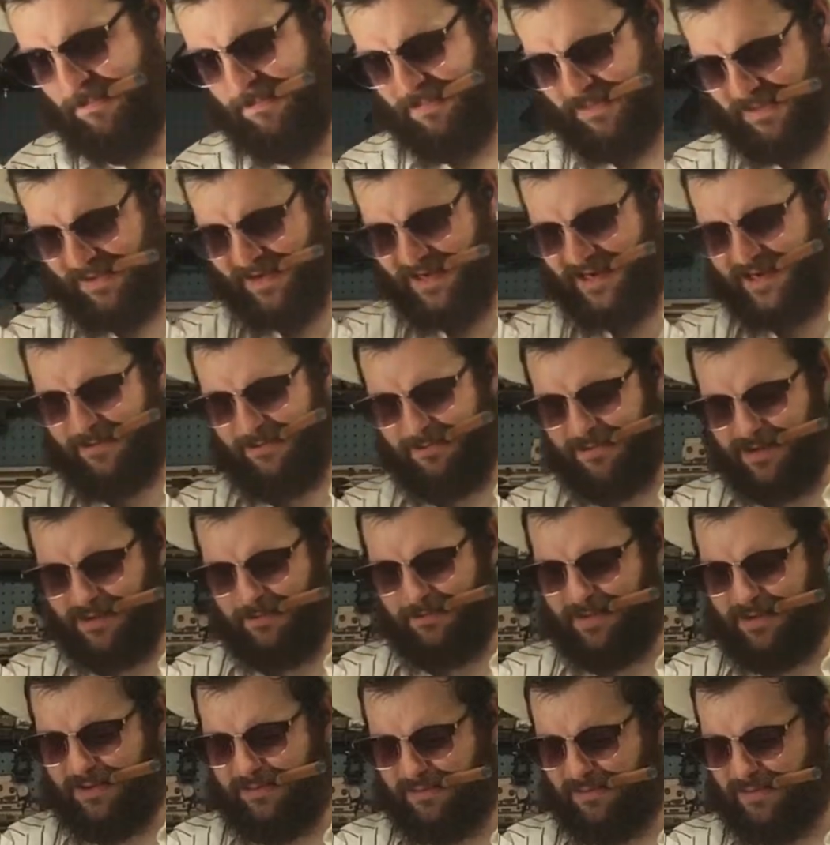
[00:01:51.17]
Today we're going
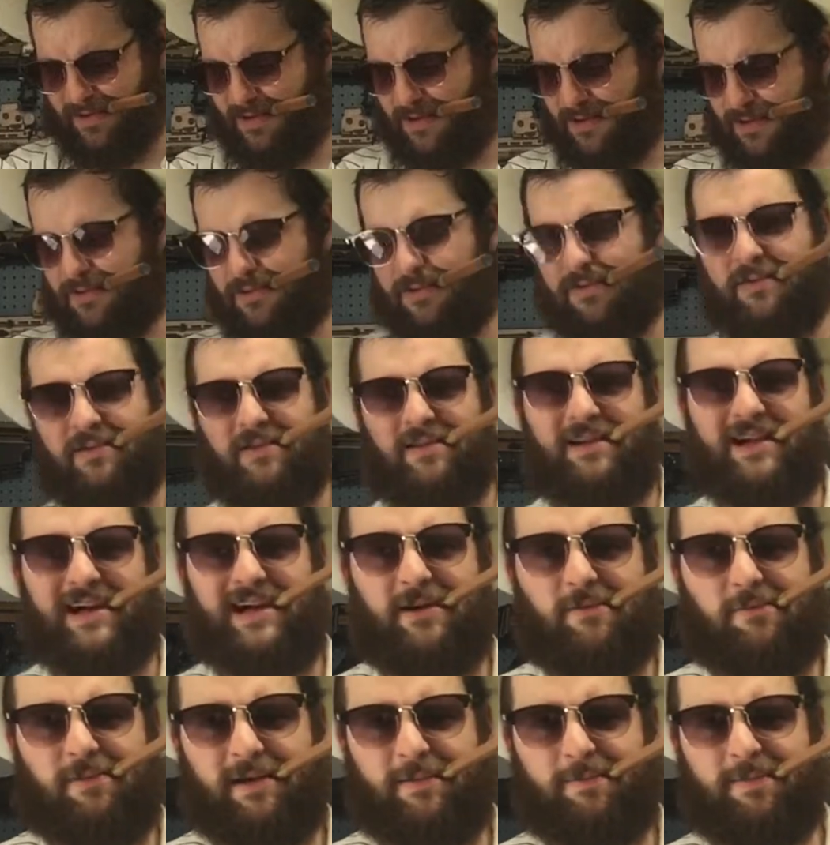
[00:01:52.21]
to be using
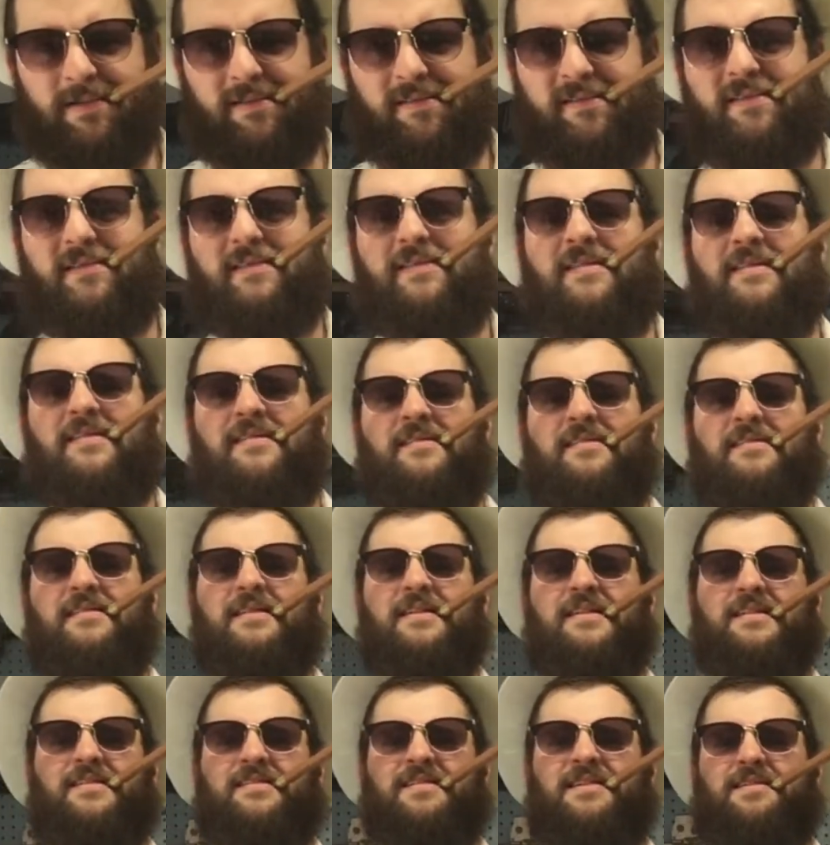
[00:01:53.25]
old-style weapons.
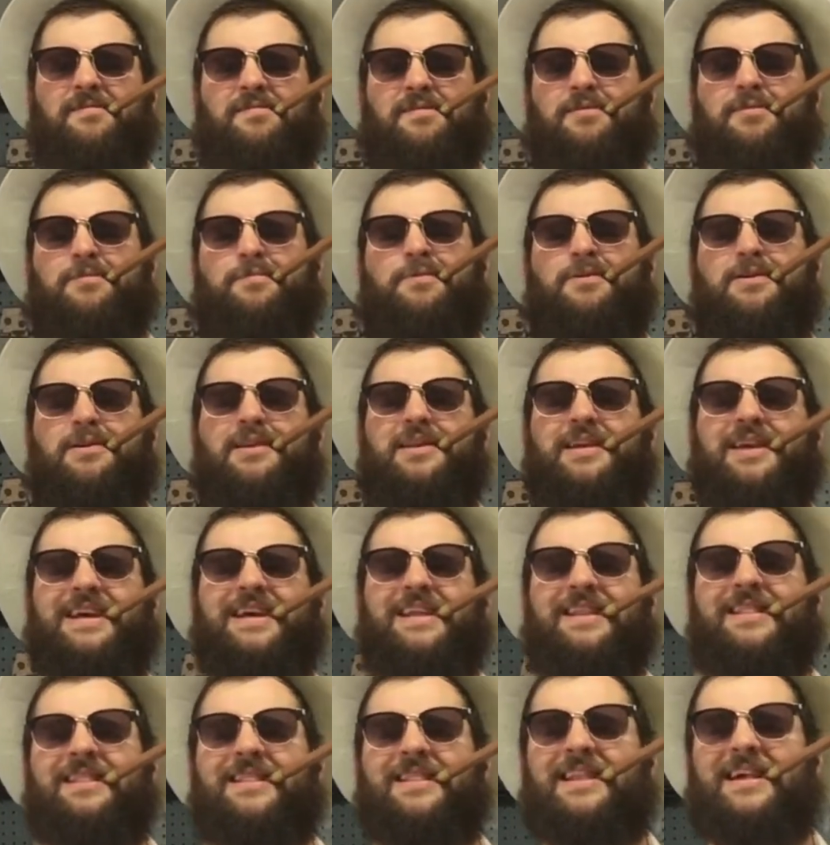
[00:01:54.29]
Stuff you would put
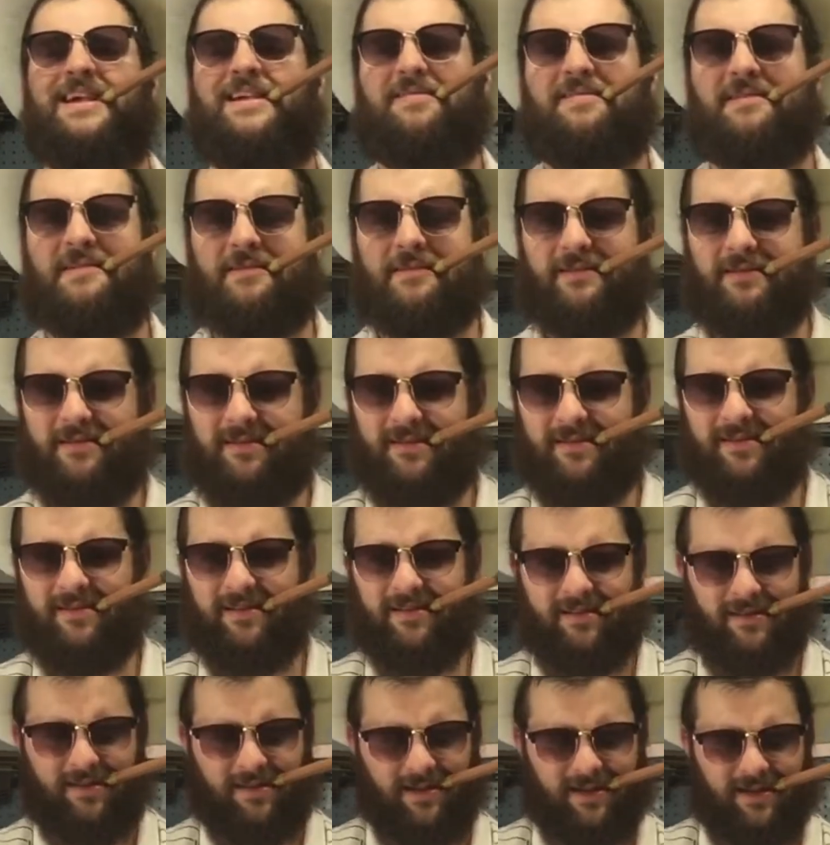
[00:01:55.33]
in leather.
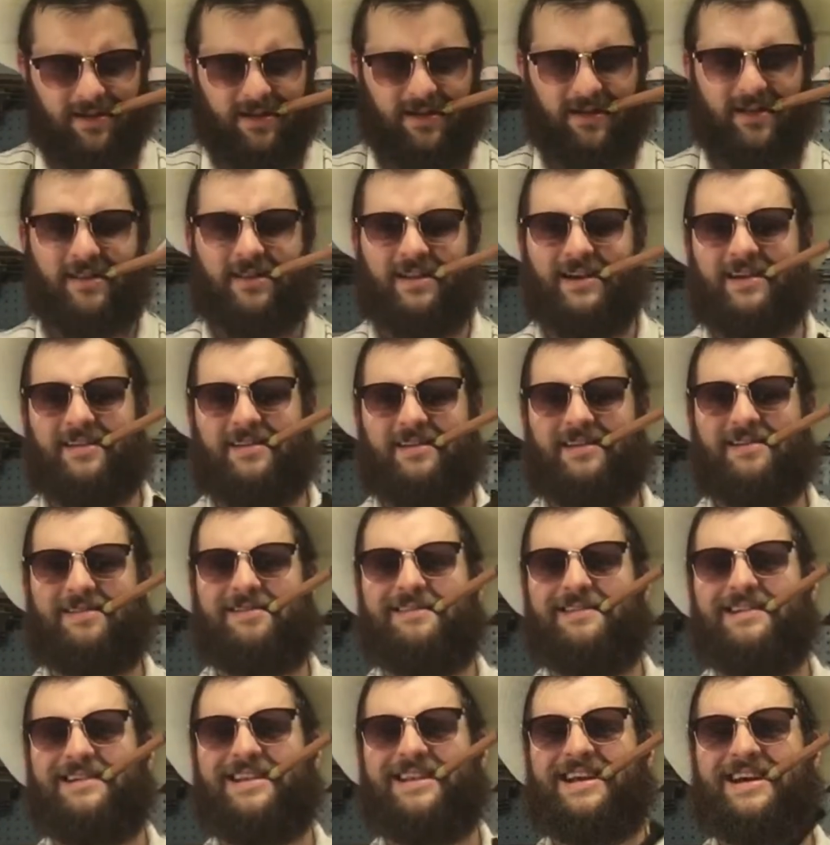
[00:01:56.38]
Like this.
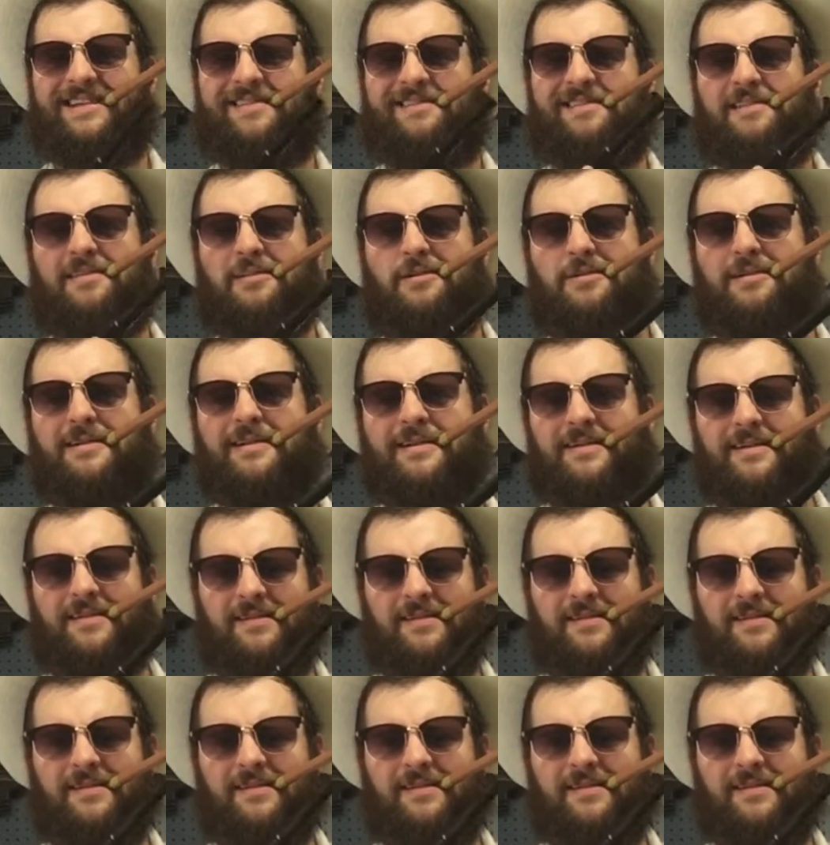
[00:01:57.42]
Nazi Luger.